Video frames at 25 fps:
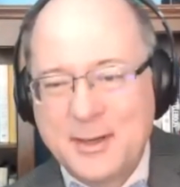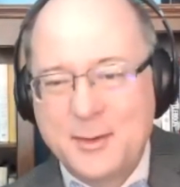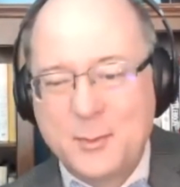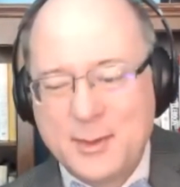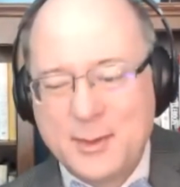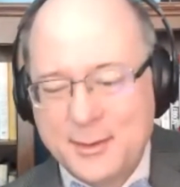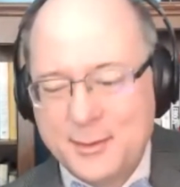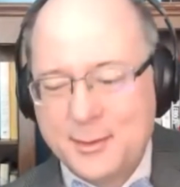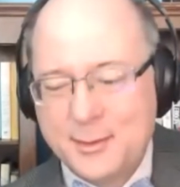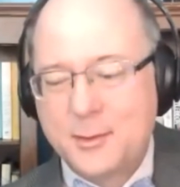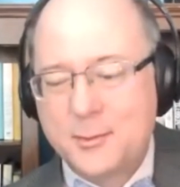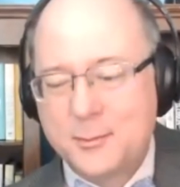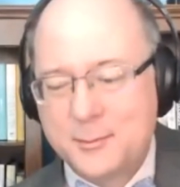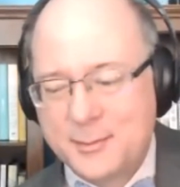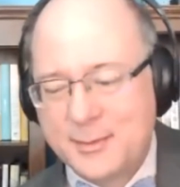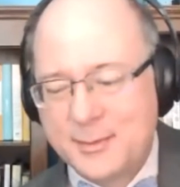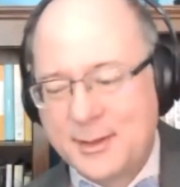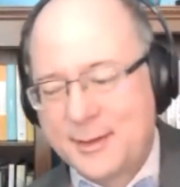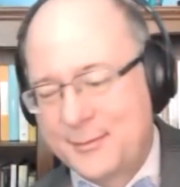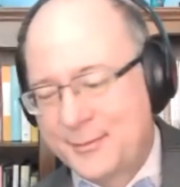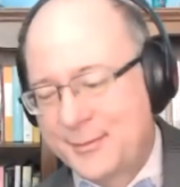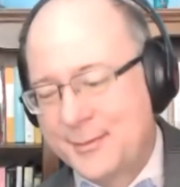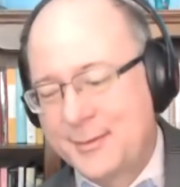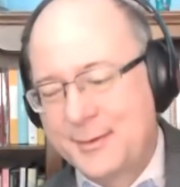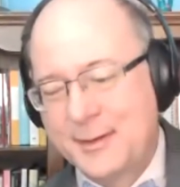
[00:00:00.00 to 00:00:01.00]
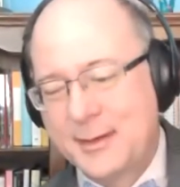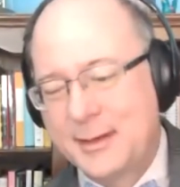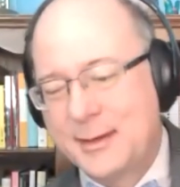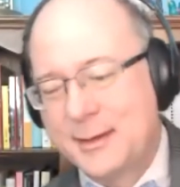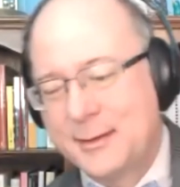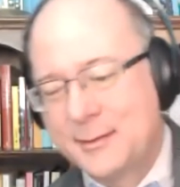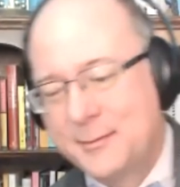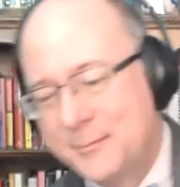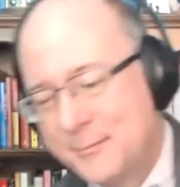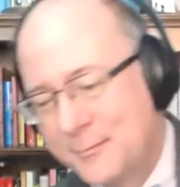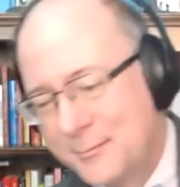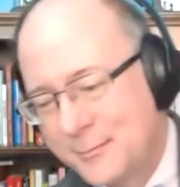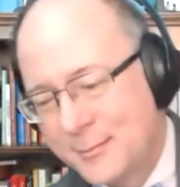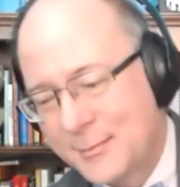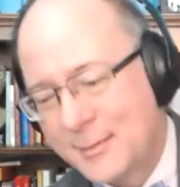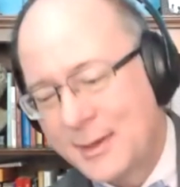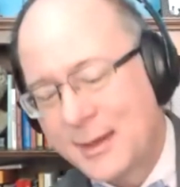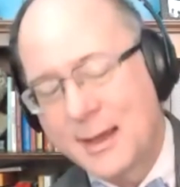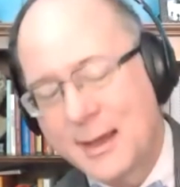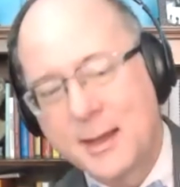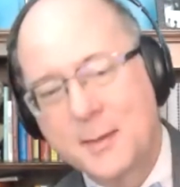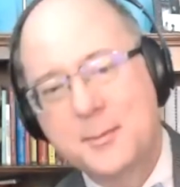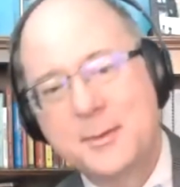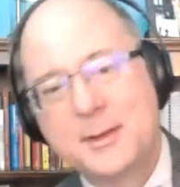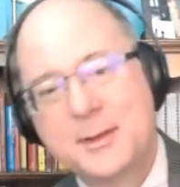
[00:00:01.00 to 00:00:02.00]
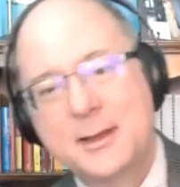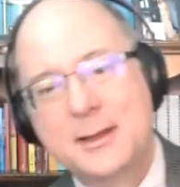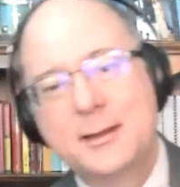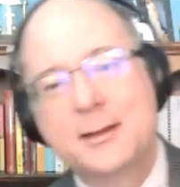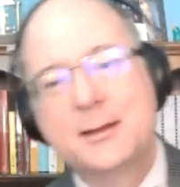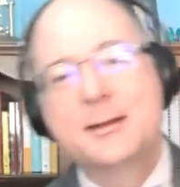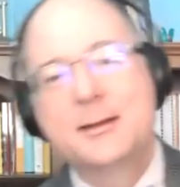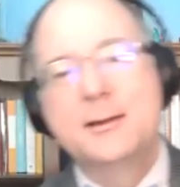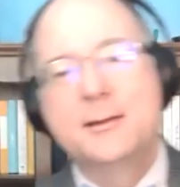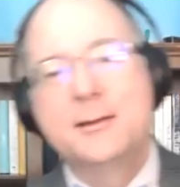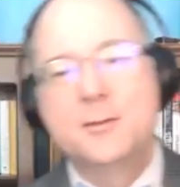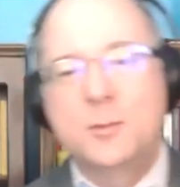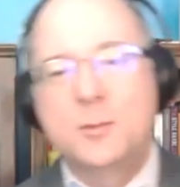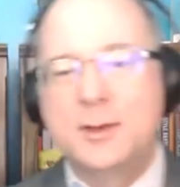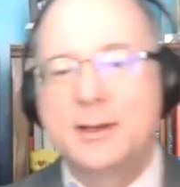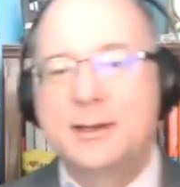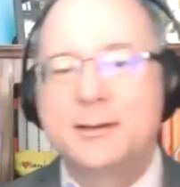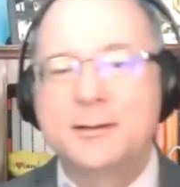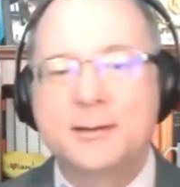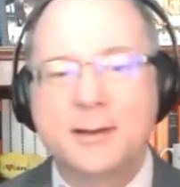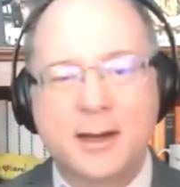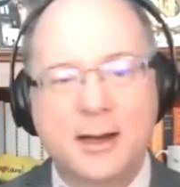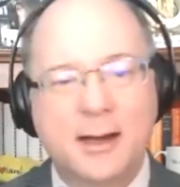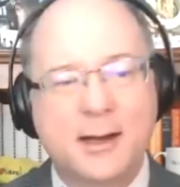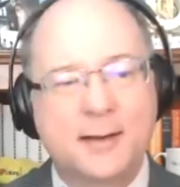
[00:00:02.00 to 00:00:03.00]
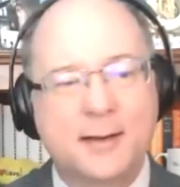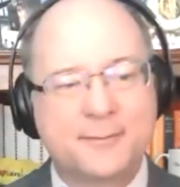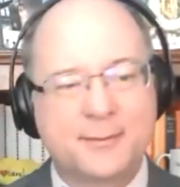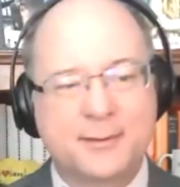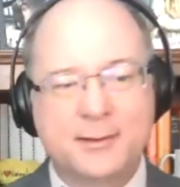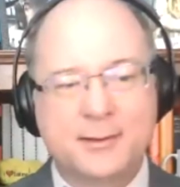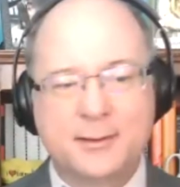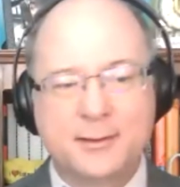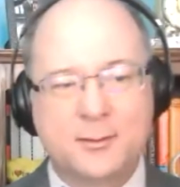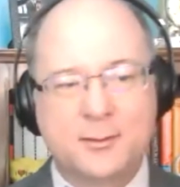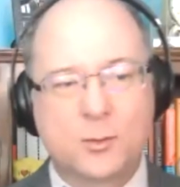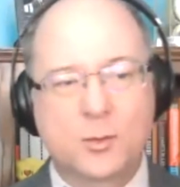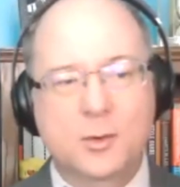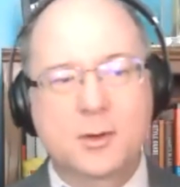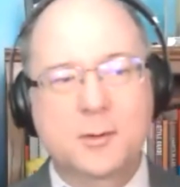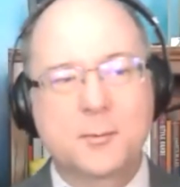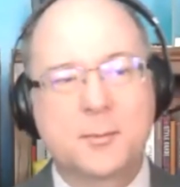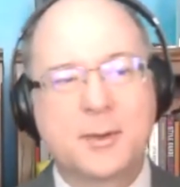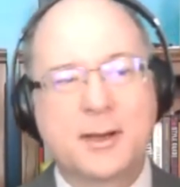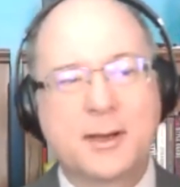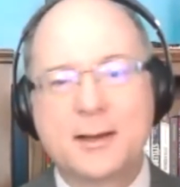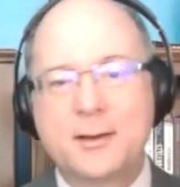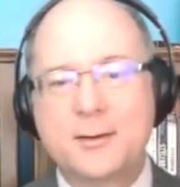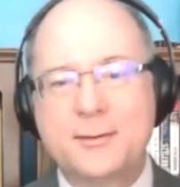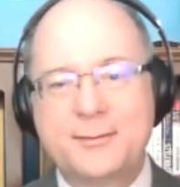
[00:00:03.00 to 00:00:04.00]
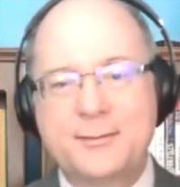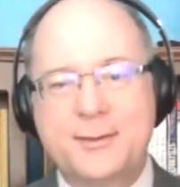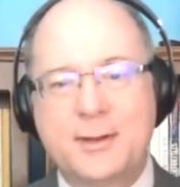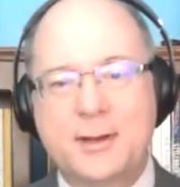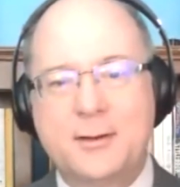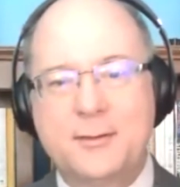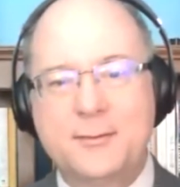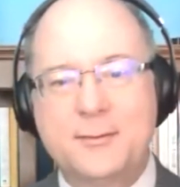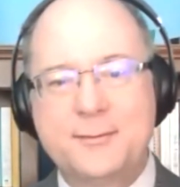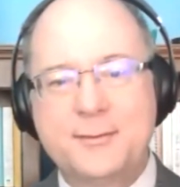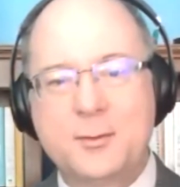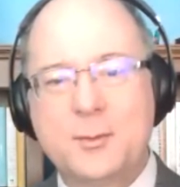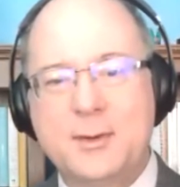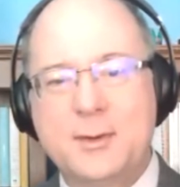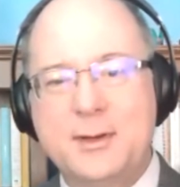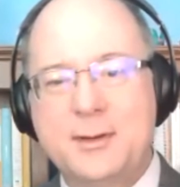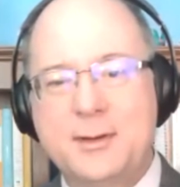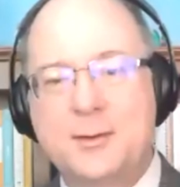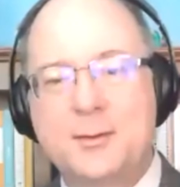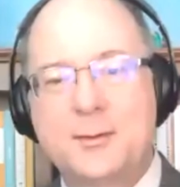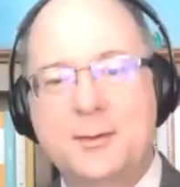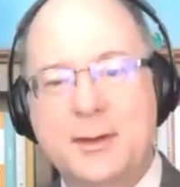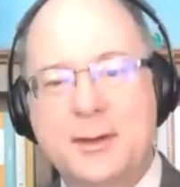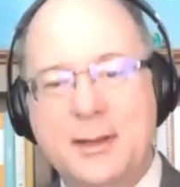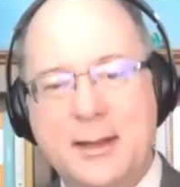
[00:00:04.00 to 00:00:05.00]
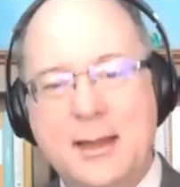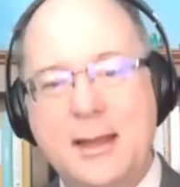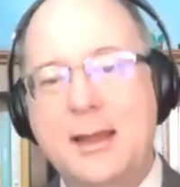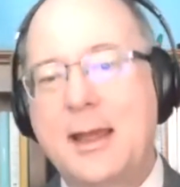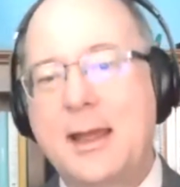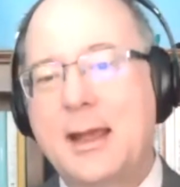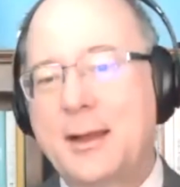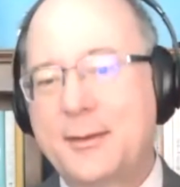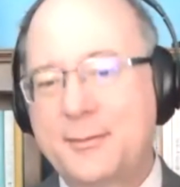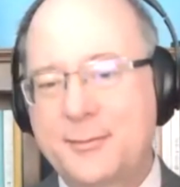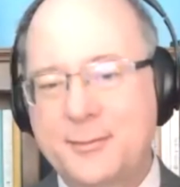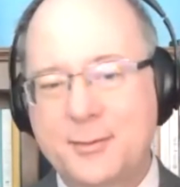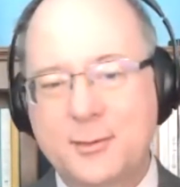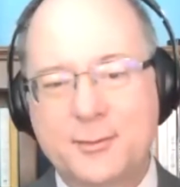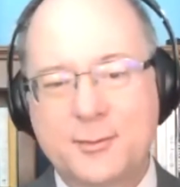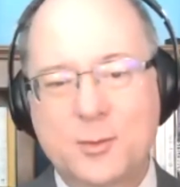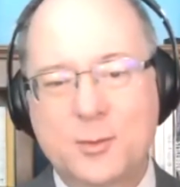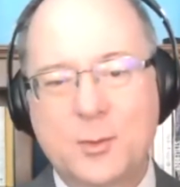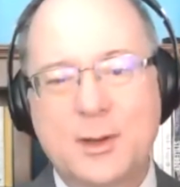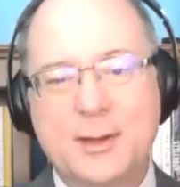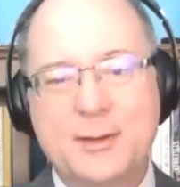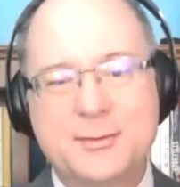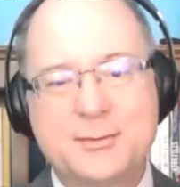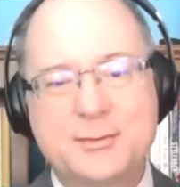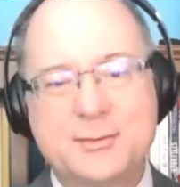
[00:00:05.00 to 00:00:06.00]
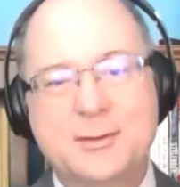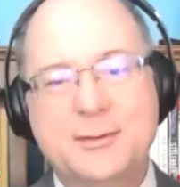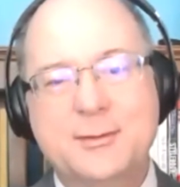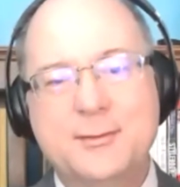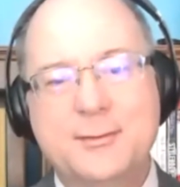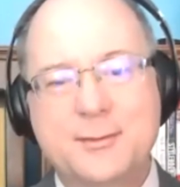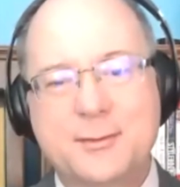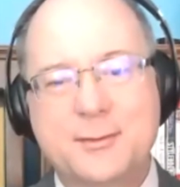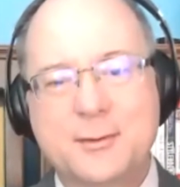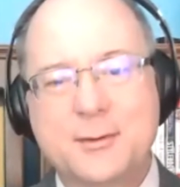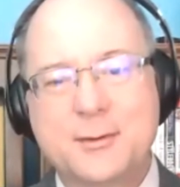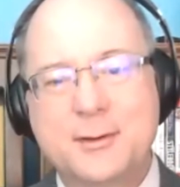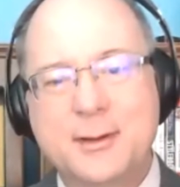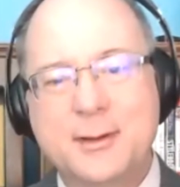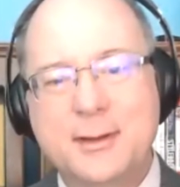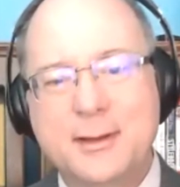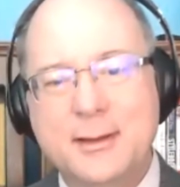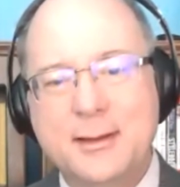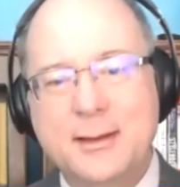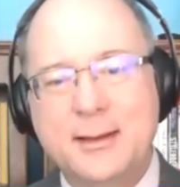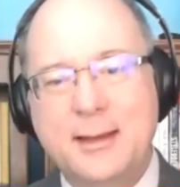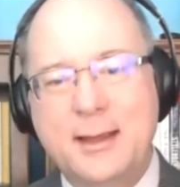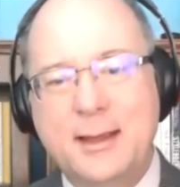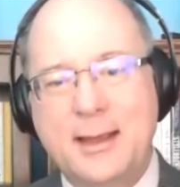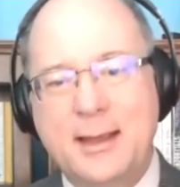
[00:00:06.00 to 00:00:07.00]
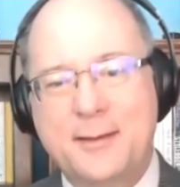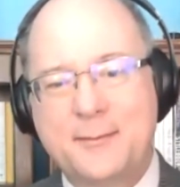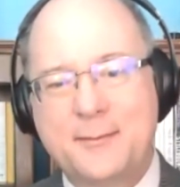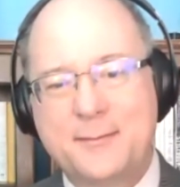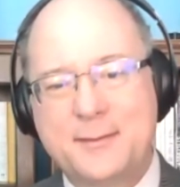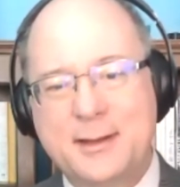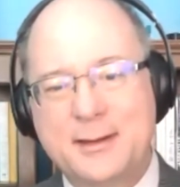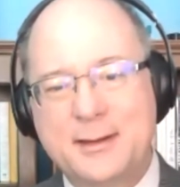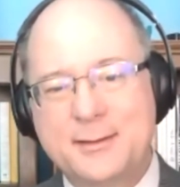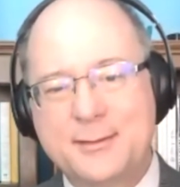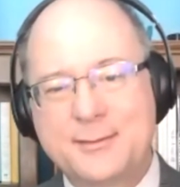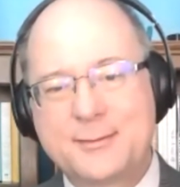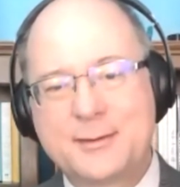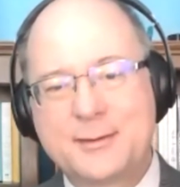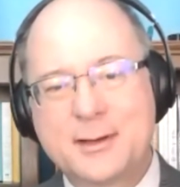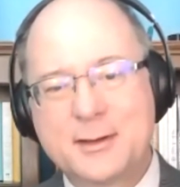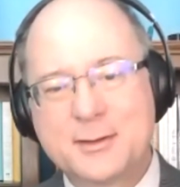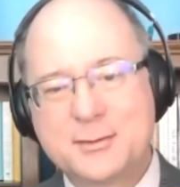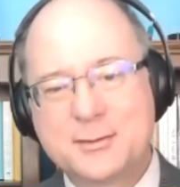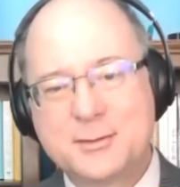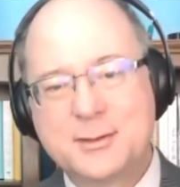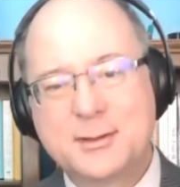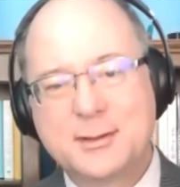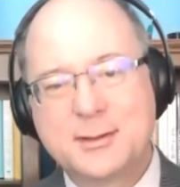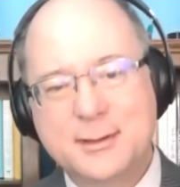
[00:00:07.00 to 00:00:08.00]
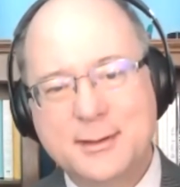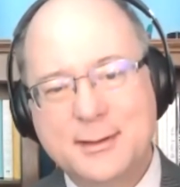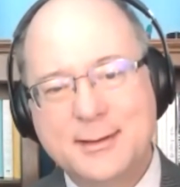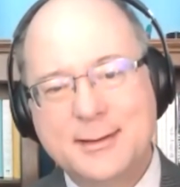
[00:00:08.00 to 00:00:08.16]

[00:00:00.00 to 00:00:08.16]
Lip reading: We don't, that's the thing. In copy editing, we often work by ourselves and we don't ask those questions or have that discussion.